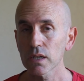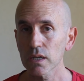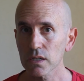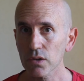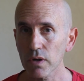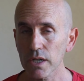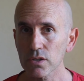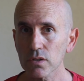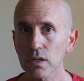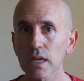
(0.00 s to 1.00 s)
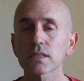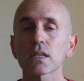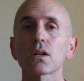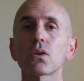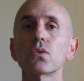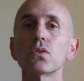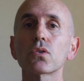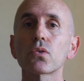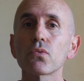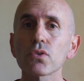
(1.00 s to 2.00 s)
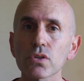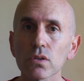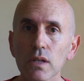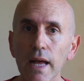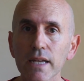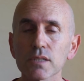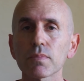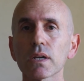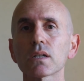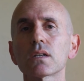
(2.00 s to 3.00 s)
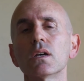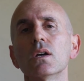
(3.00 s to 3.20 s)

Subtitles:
integration as a crucial aspect